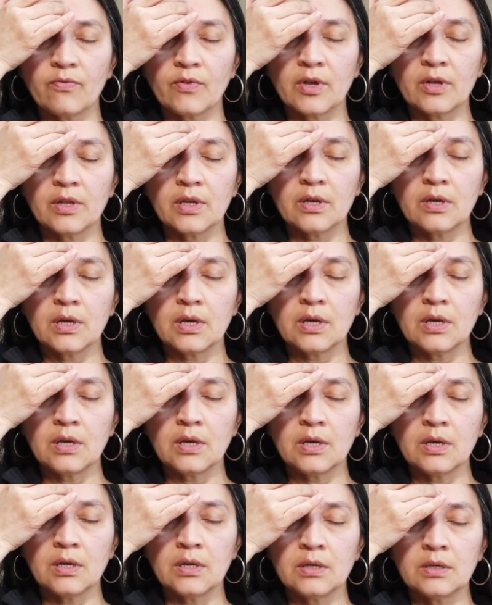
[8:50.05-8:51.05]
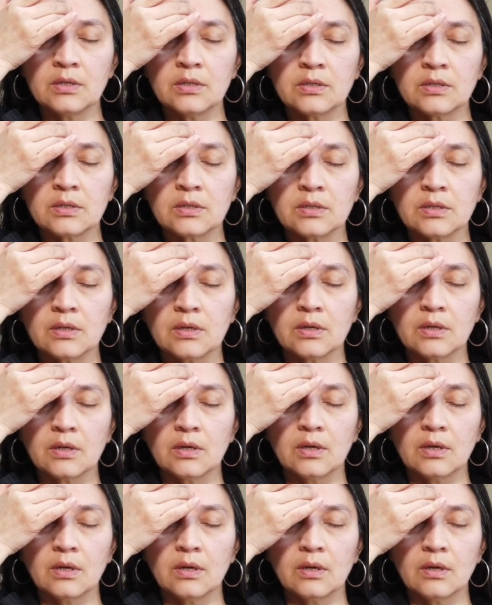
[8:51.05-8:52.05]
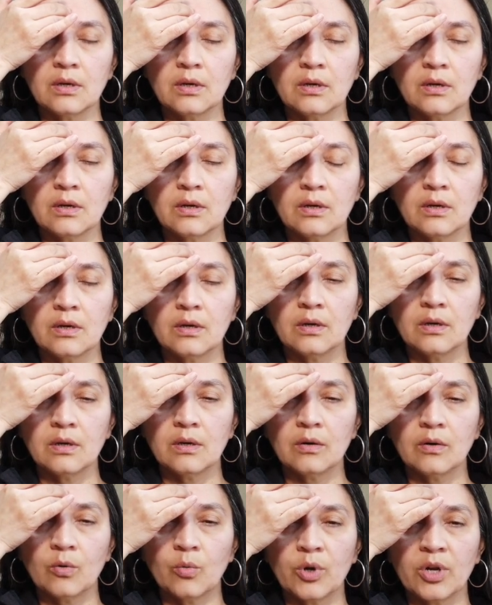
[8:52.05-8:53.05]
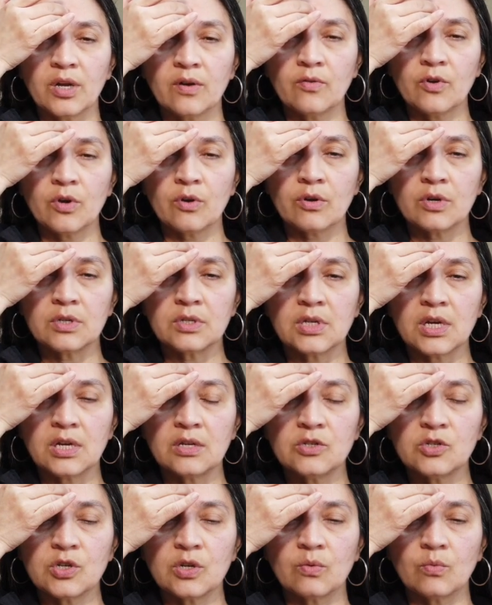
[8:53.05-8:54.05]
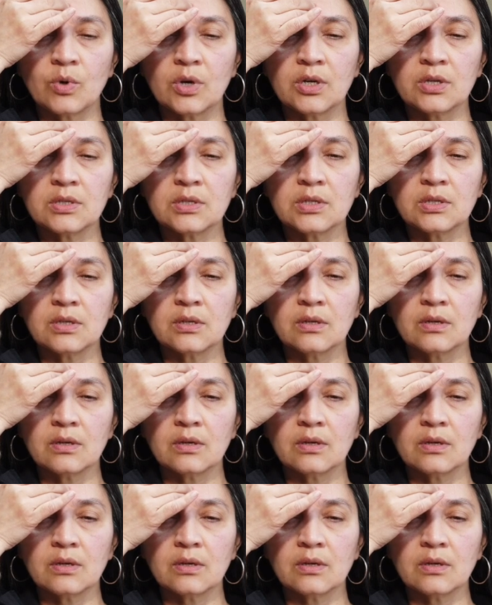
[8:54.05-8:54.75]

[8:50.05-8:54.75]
Feeling ease. Or whatever your intention was